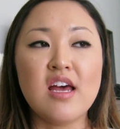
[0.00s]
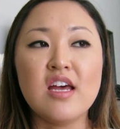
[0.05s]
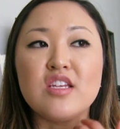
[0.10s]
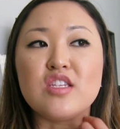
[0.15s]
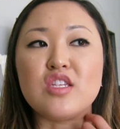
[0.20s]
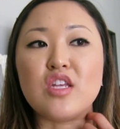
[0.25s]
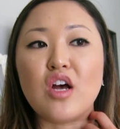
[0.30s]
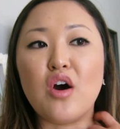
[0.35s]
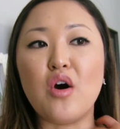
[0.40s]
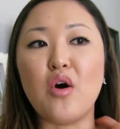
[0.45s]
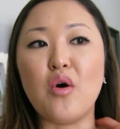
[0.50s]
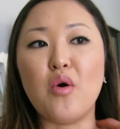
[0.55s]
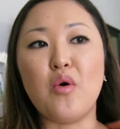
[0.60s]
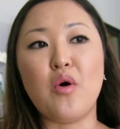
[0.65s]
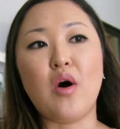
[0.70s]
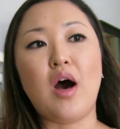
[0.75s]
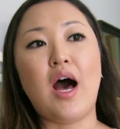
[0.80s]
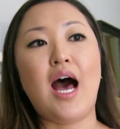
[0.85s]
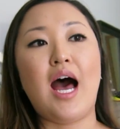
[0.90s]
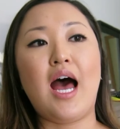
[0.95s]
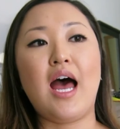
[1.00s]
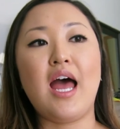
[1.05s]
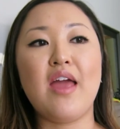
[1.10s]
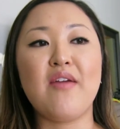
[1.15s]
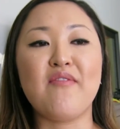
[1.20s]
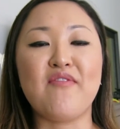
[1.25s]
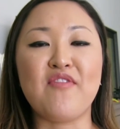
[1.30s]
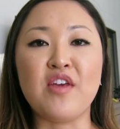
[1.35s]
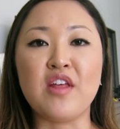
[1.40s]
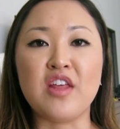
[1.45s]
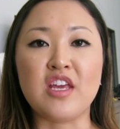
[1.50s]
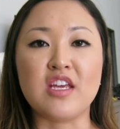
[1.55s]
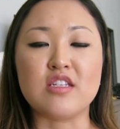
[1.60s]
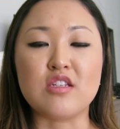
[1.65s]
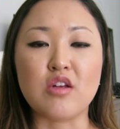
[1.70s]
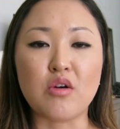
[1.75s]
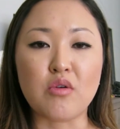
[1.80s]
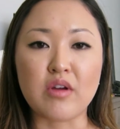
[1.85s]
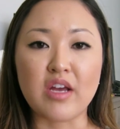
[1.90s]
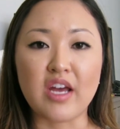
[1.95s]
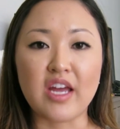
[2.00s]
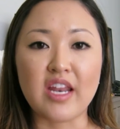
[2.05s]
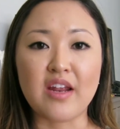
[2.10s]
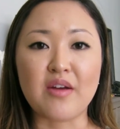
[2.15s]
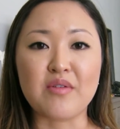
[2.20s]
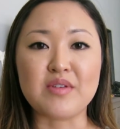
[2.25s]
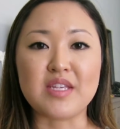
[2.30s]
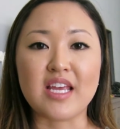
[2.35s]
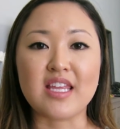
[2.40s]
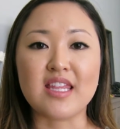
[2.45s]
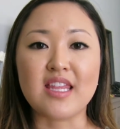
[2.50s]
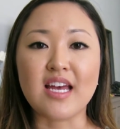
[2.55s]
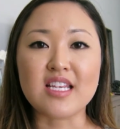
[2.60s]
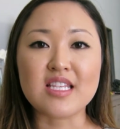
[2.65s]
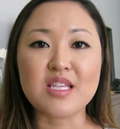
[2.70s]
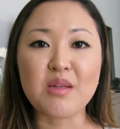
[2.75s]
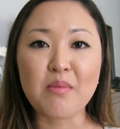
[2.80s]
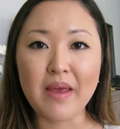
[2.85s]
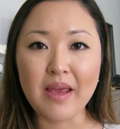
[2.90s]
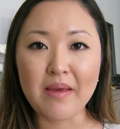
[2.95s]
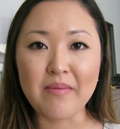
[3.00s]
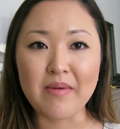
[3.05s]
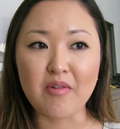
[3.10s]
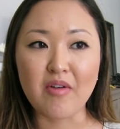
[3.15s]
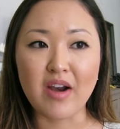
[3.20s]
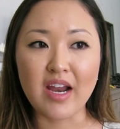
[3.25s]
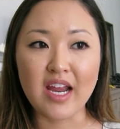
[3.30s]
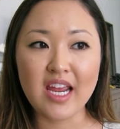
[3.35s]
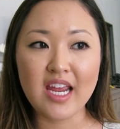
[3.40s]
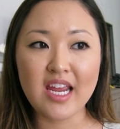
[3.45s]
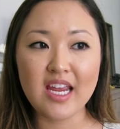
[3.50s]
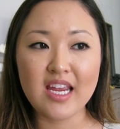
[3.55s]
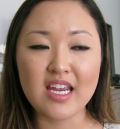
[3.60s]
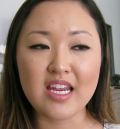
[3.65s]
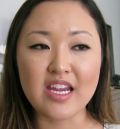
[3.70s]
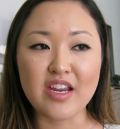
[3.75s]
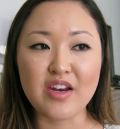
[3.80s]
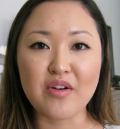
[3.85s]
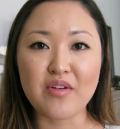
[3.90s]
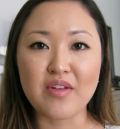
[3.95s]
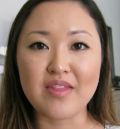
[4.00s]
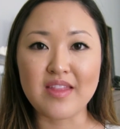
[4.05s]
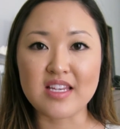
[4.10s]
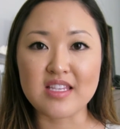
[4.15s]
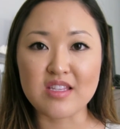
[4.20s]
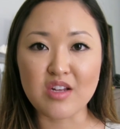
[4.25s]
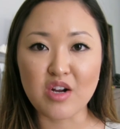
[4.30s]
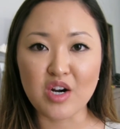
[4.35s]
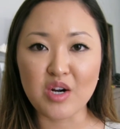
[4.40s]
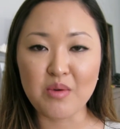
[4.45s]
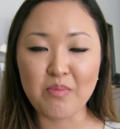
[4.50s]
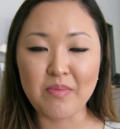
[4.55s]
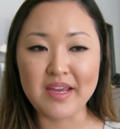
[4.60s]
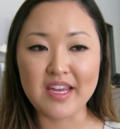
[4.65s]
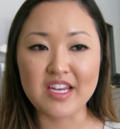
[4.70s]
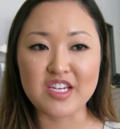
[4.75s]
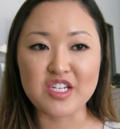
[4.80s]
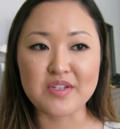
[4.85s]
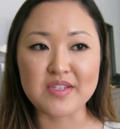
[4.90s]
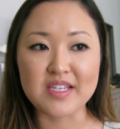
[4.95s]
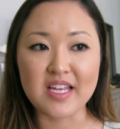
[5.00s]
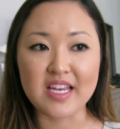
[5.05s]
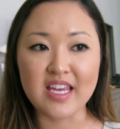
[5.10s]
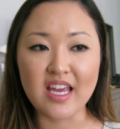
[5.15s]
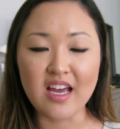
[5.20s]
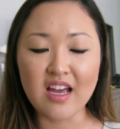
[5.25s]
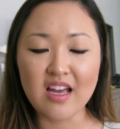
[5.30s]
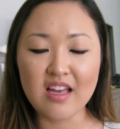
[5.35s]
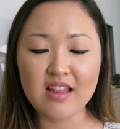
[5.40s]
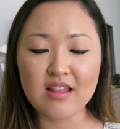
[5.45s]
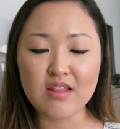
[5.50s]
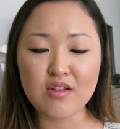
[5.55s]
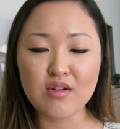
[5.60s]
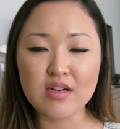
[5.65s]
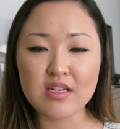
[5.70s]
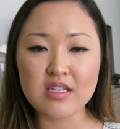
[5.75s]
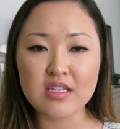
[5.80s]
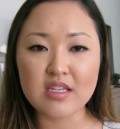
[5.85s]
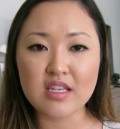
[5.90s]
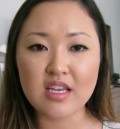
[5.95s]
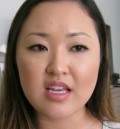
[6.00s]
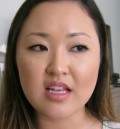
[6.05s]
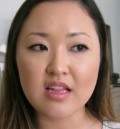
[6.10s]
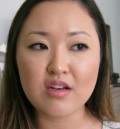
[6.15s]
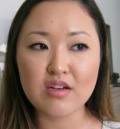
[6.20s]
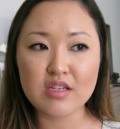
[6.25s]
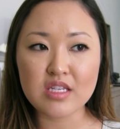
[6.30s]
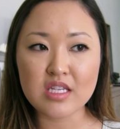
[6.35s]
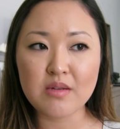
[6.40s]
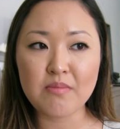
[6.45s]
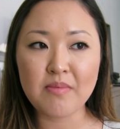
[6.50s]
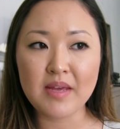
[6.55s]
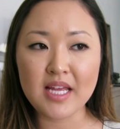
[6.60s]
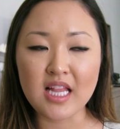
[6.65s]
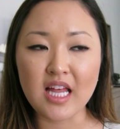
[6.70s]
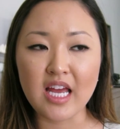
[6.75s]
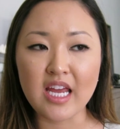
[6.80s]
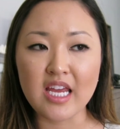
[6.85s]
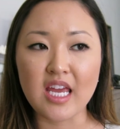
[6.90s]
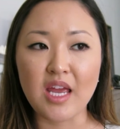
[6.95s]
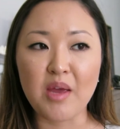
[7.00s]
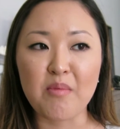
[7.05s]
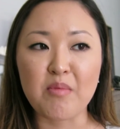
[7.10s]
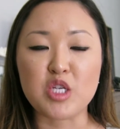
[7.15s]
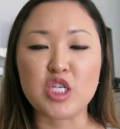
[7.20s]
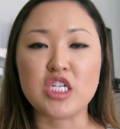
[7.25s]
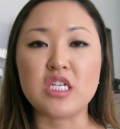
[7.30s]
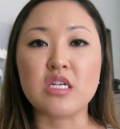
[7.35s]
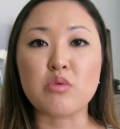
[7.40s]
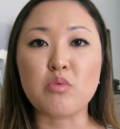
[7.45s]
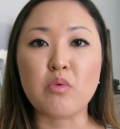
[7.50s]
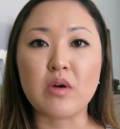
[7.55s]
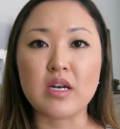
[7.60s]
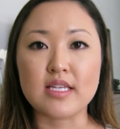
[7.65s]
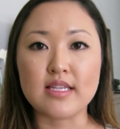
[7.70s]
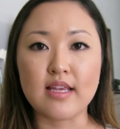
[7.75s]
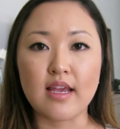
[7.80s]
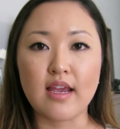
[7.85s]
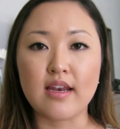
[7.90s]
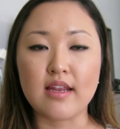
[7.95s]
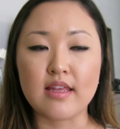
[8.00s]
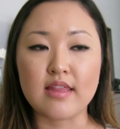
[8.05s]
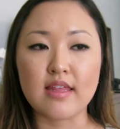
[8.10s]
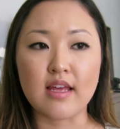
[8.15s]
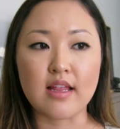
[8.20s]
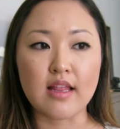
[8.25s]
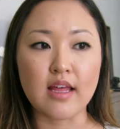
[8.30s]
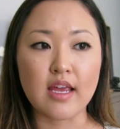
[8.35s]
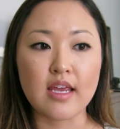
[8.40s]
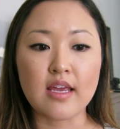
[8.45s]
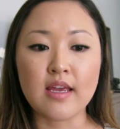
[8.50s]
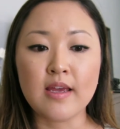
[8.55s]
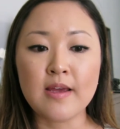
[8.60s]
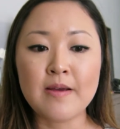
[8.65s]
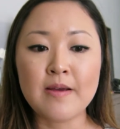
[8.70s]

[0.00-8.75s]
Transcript: So I'm feeling so good, and I was like, that's the baby, right? You know, and that's the heartbeat. And she's like, yeah, it looks to be like it, but she doesn't want to say anything like